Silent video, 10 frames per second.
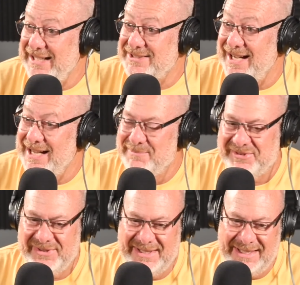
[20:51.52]

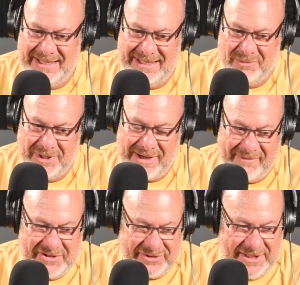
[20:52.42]
times. Uh, we're
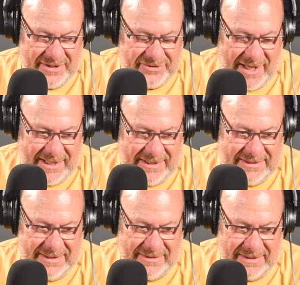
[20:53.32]
obviously
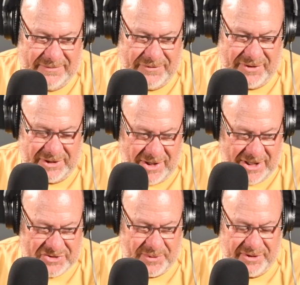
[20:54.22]
excited uh, for the
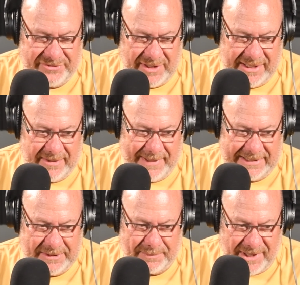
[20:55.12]
launch. We're excited
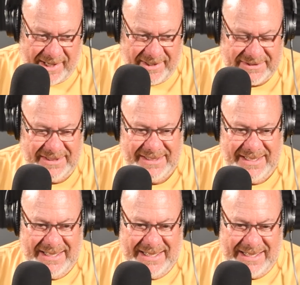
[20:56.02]
about the product.
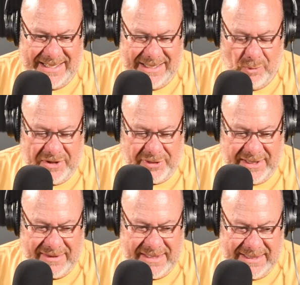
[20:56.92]
Uh, we
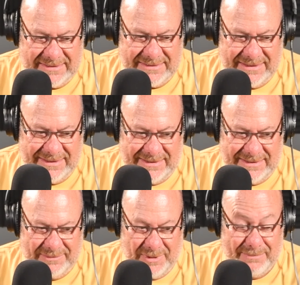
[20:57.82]
think that
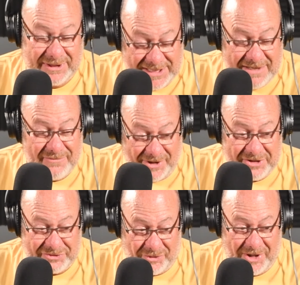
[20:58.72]
uh, we believe
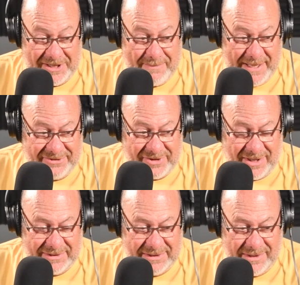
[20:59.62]
very strongly, based
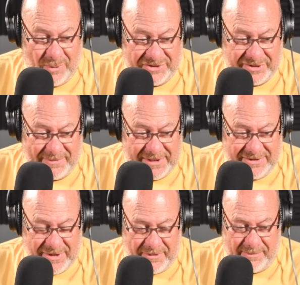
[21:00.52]
on uh, what some of
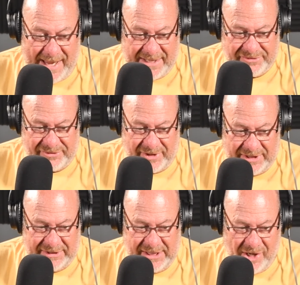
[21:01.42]
these other masks on
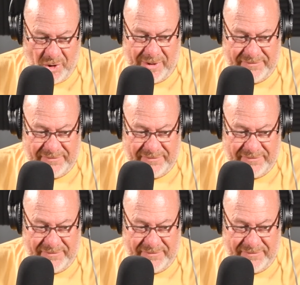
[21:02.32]
Indiegogo have